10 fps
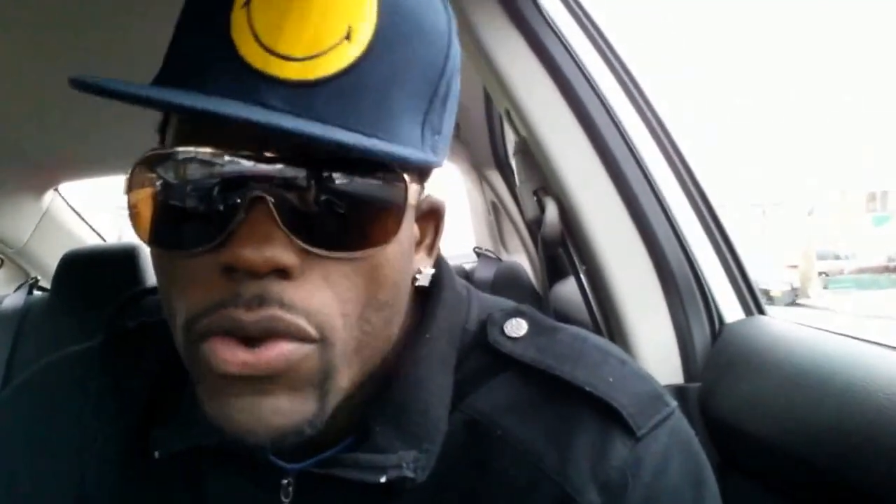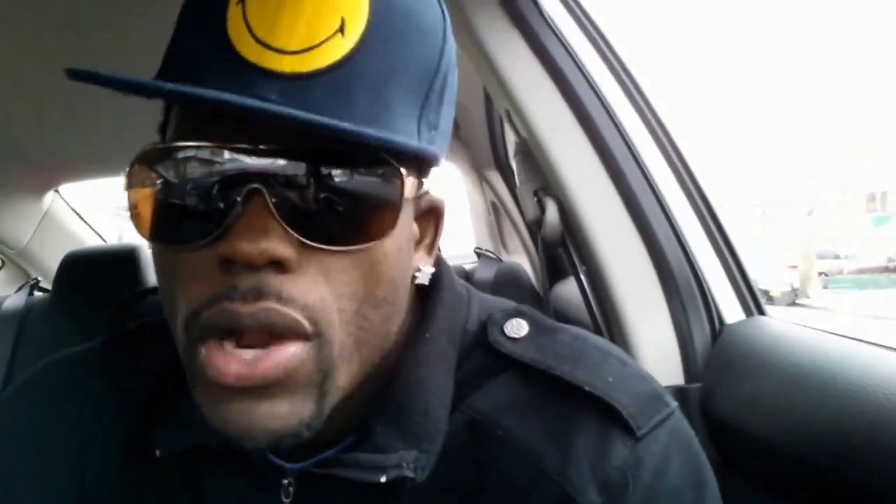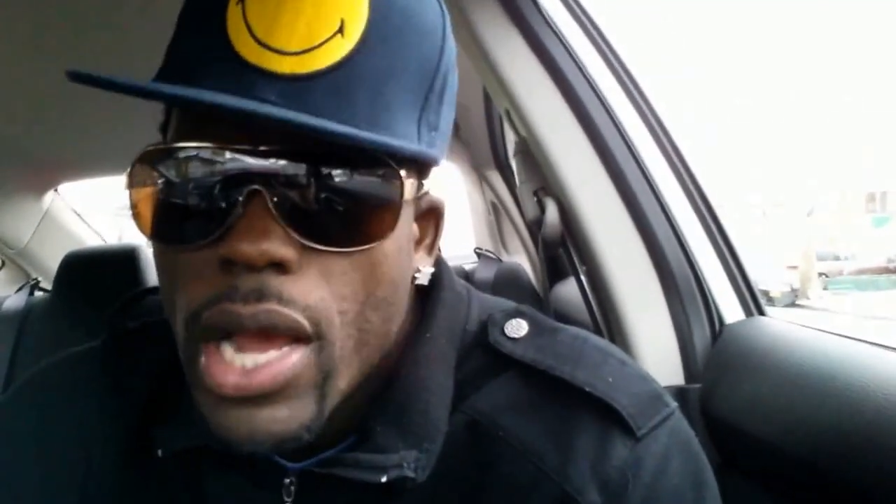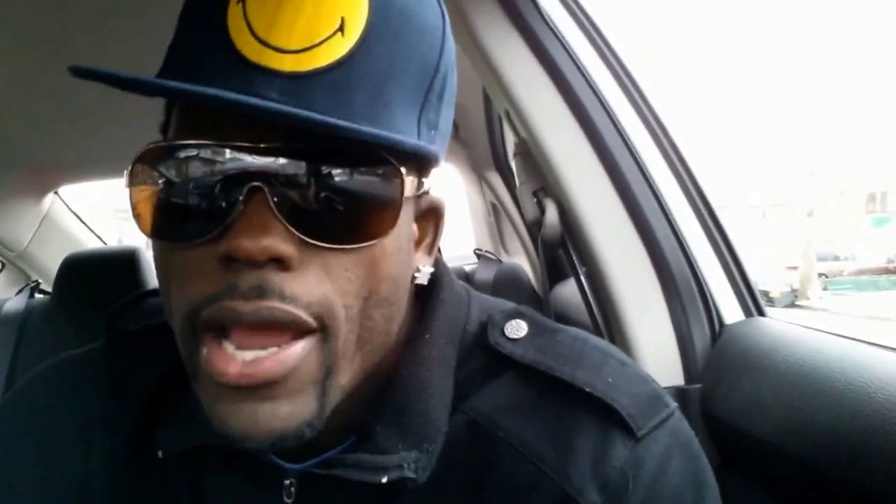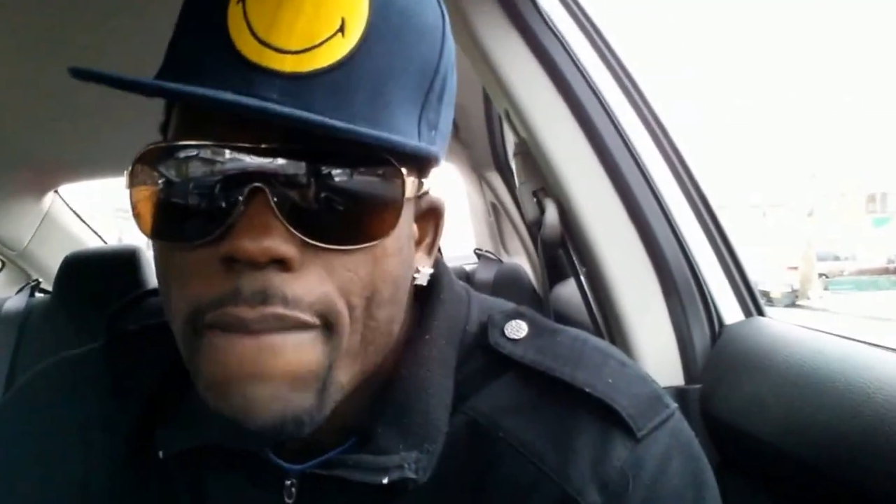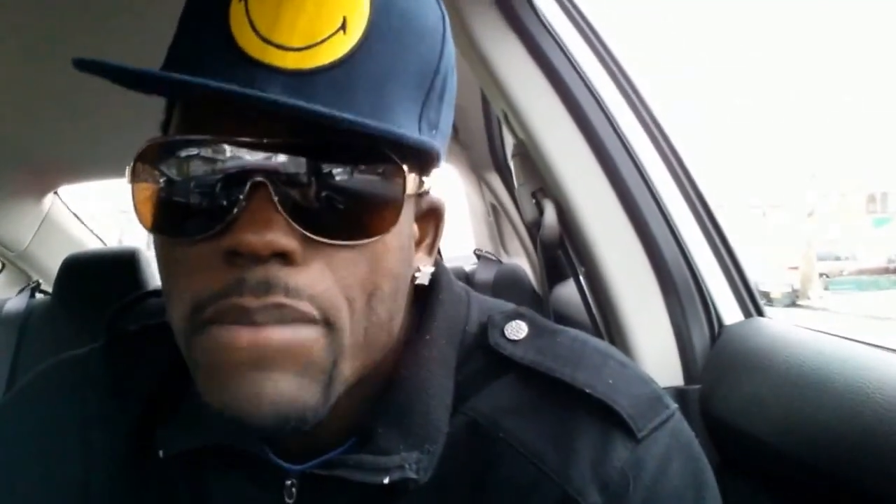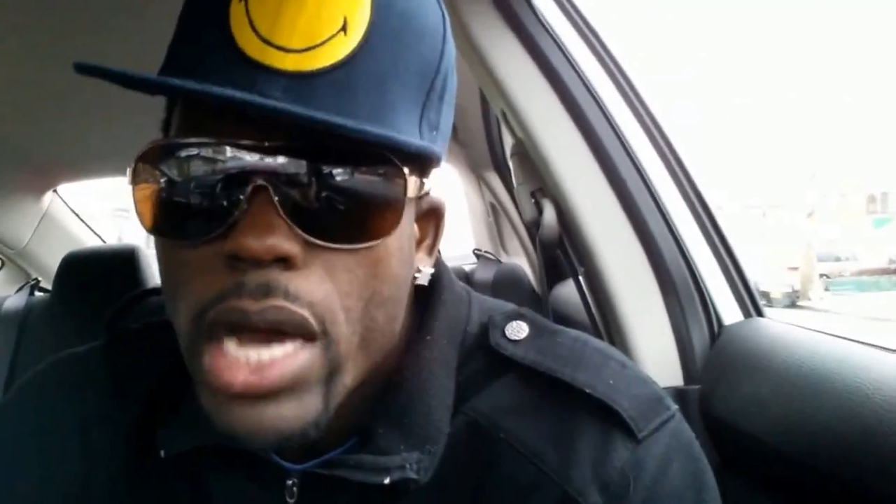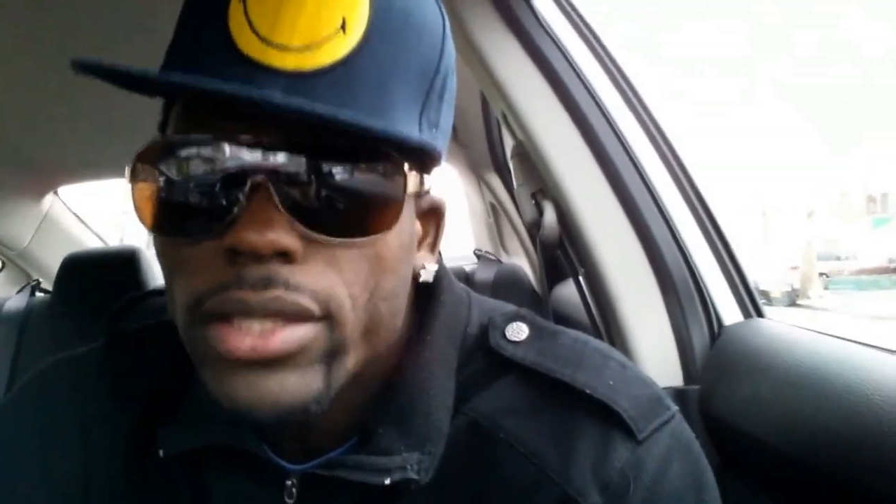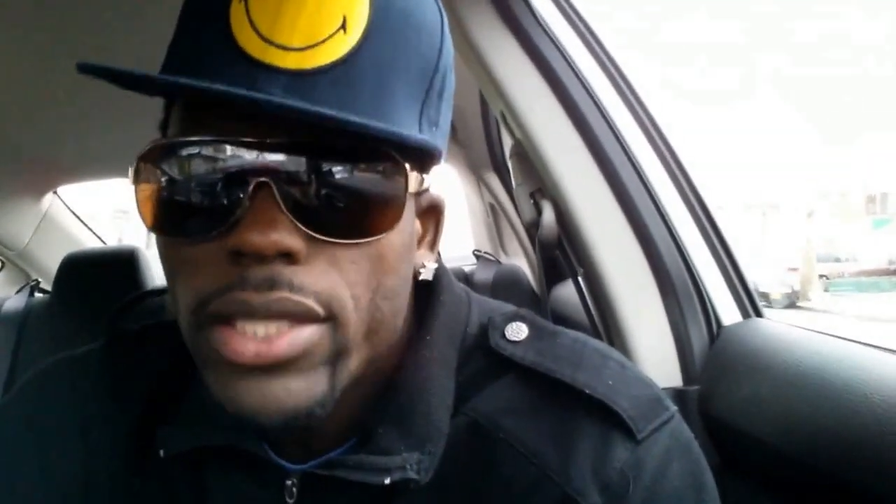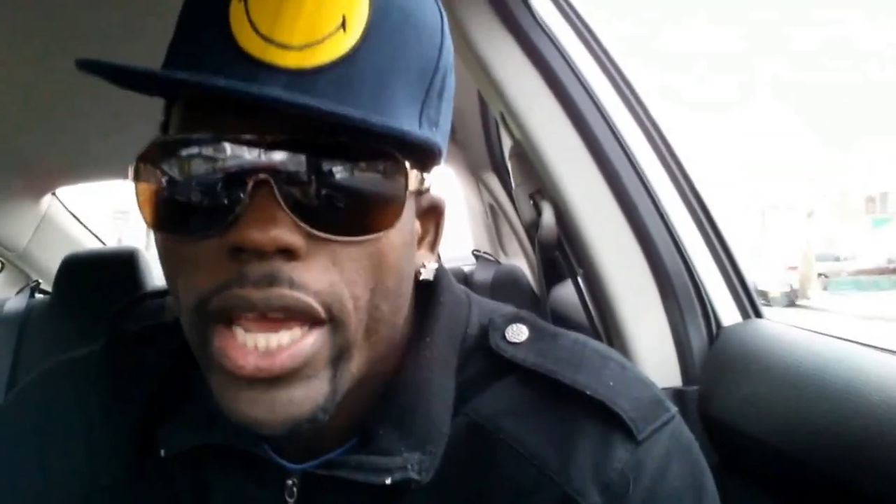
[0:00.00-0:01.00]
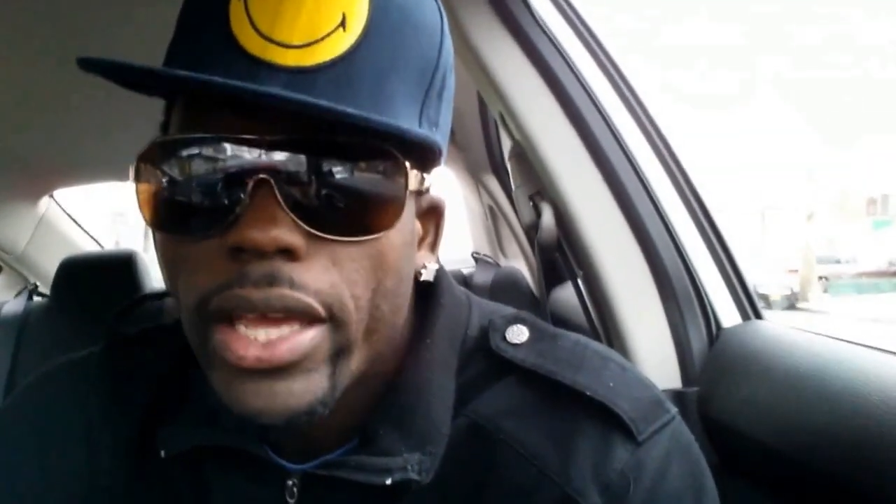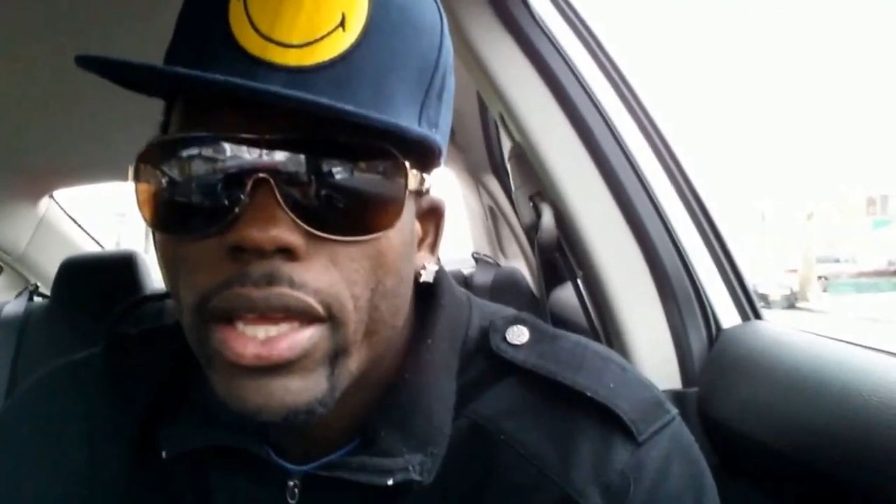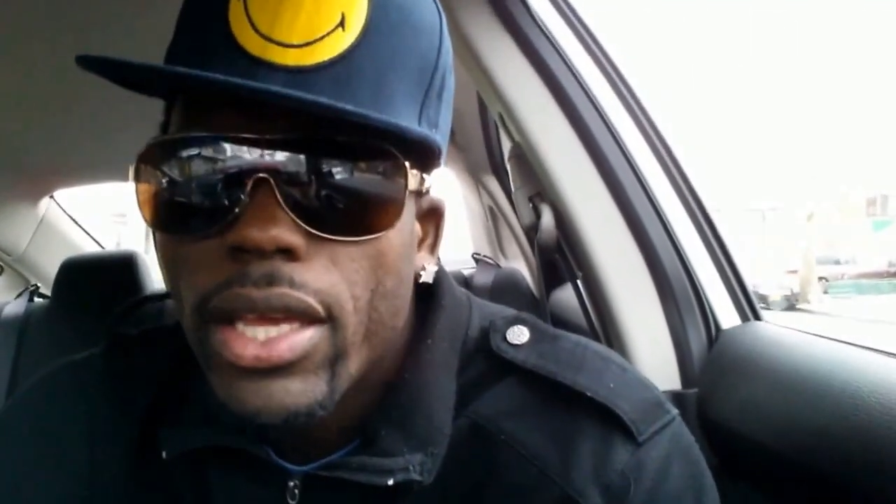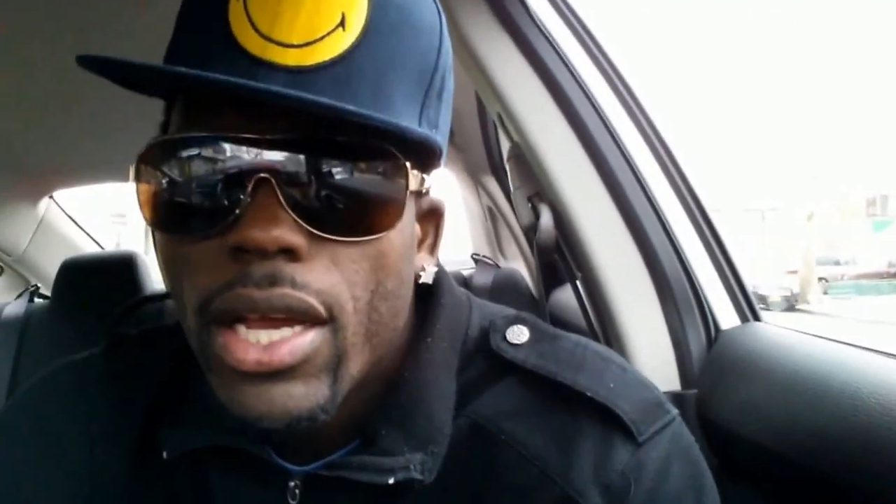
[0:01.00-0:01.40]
the whole of them bucks there.